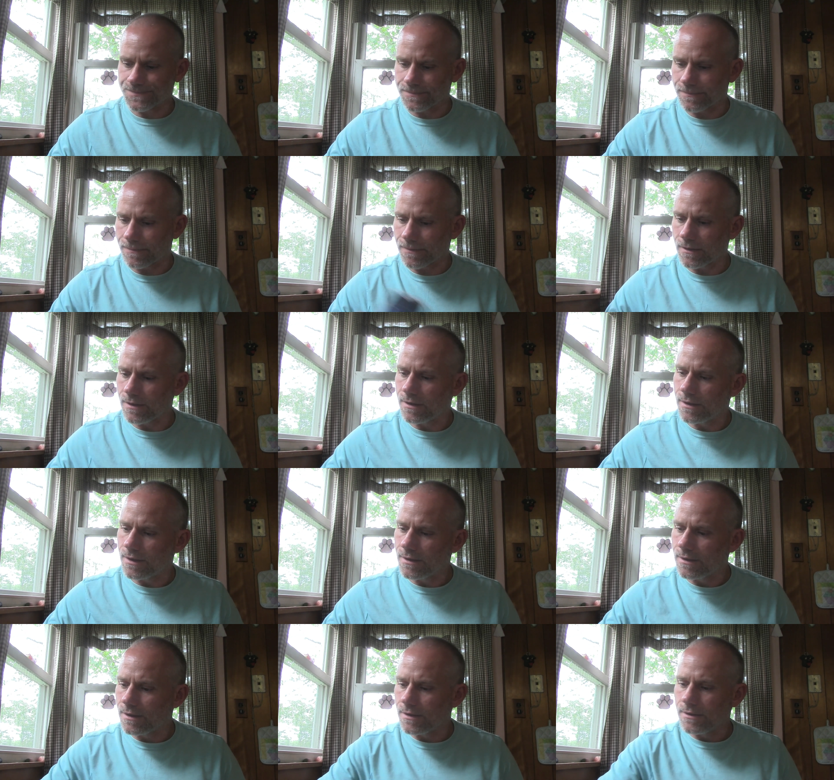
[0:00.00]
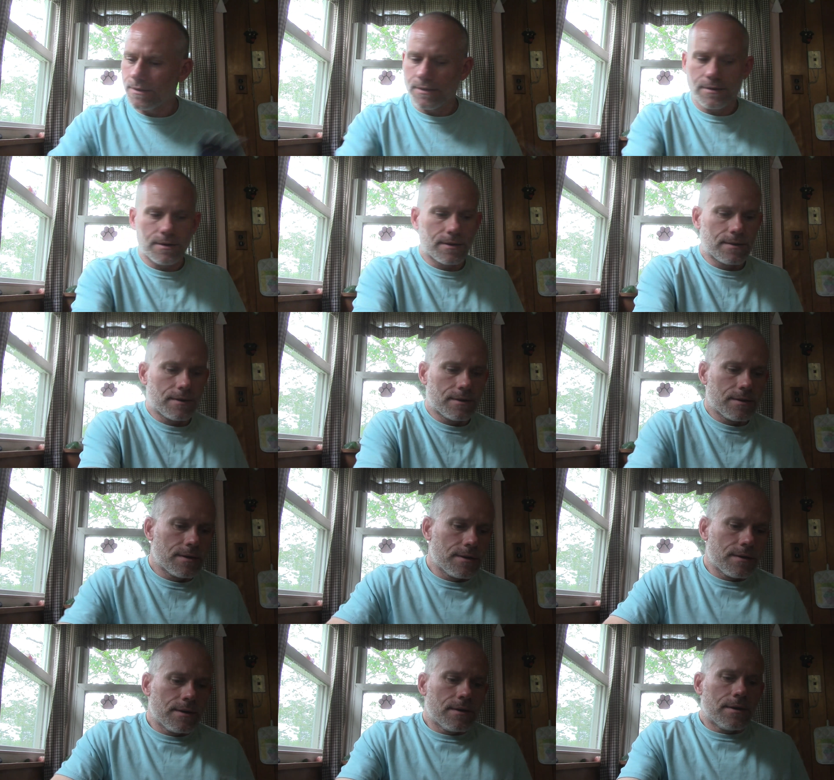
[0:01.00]

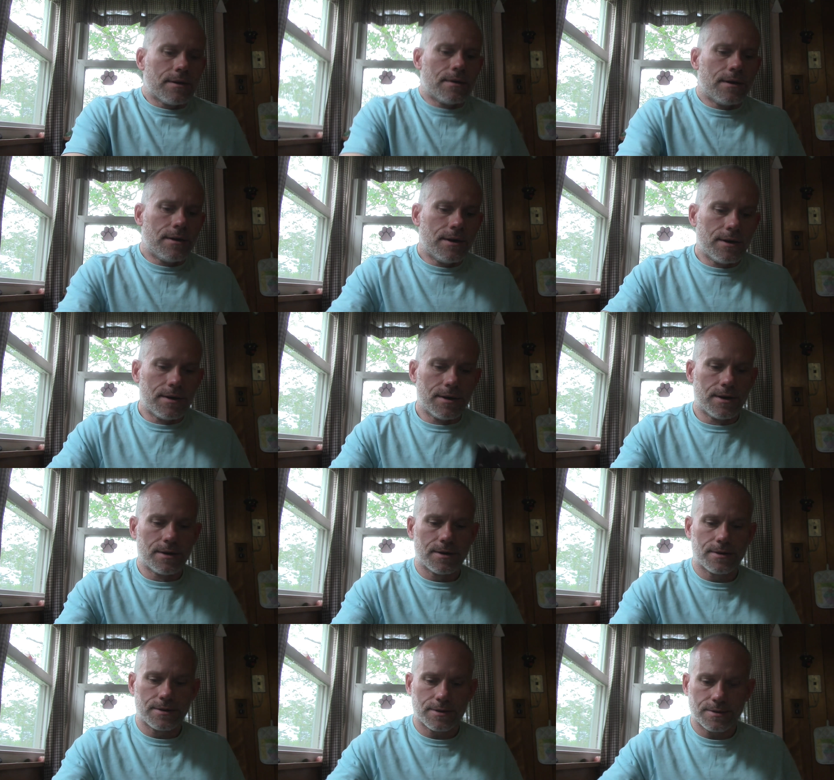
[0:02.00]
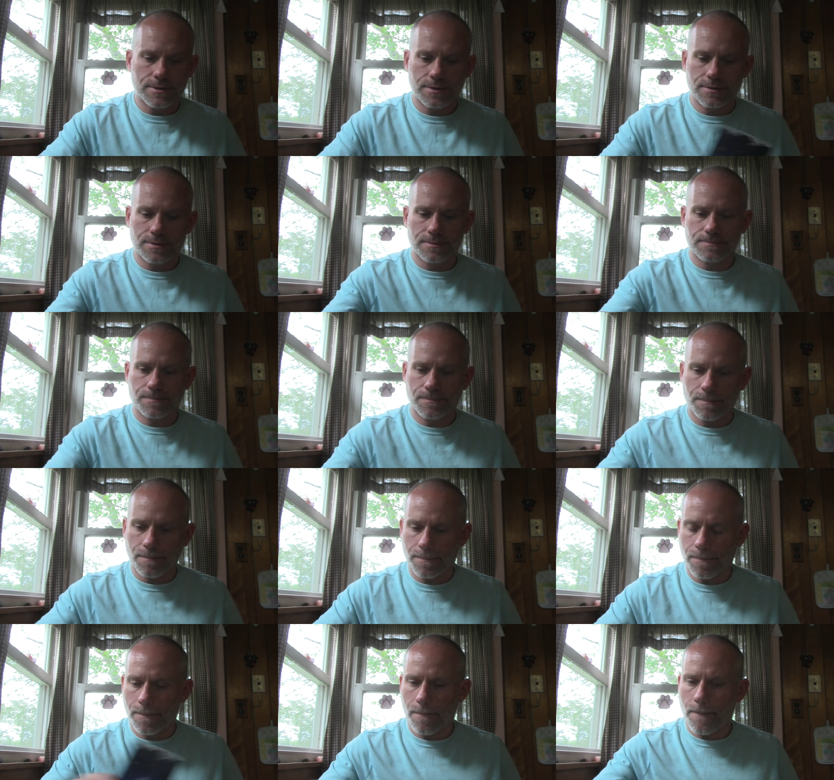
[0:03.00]

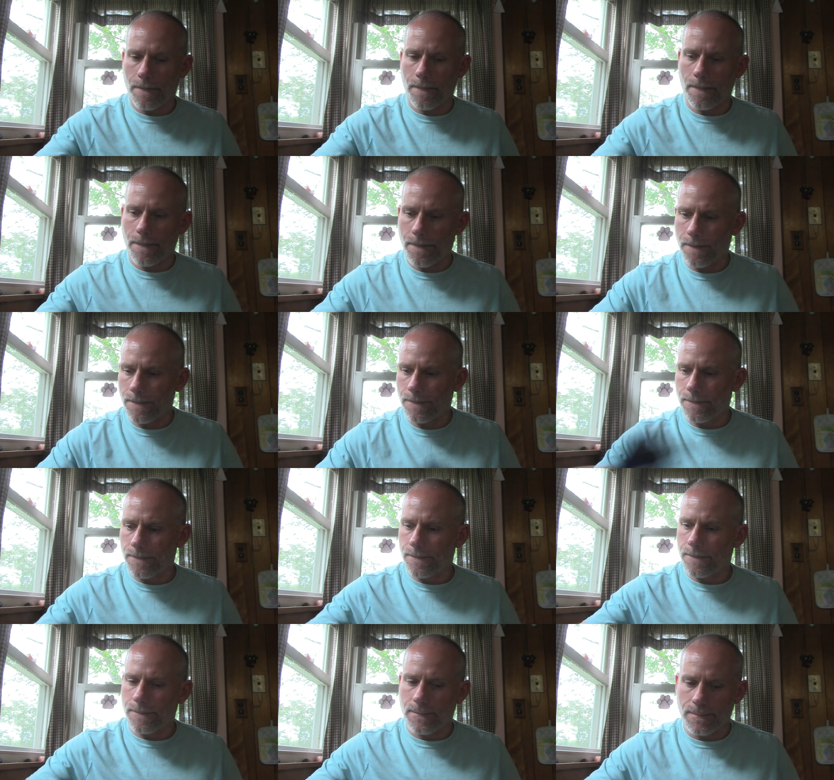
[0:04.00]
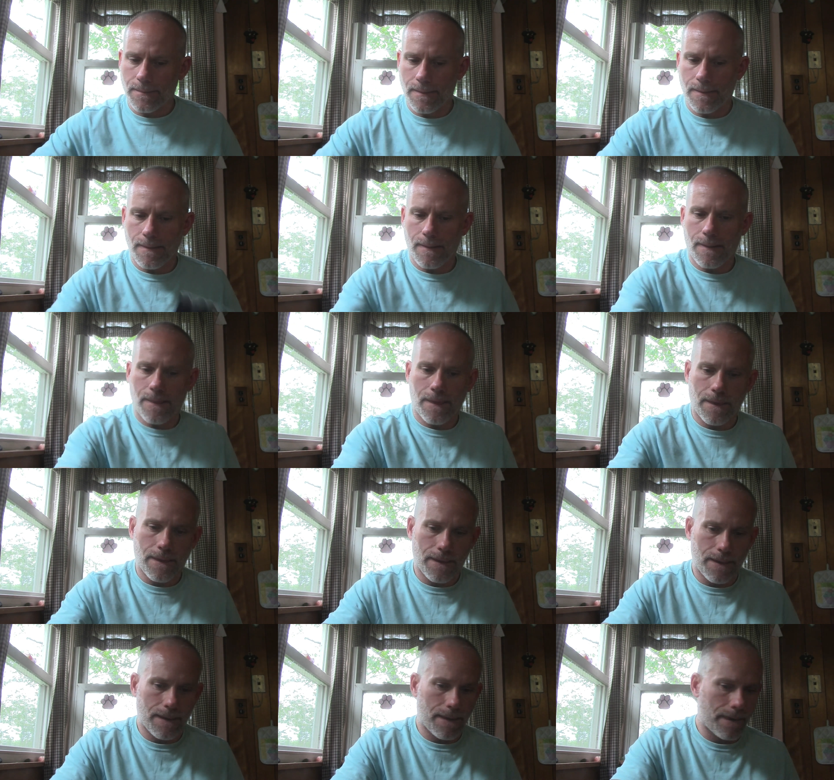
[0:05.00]

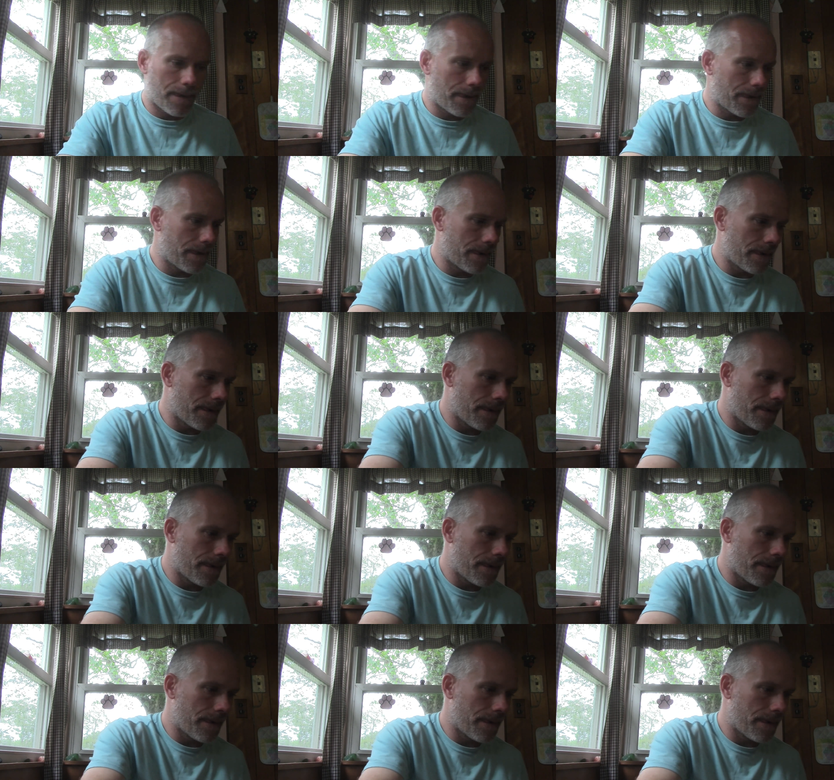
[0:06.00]
Nobody speaks.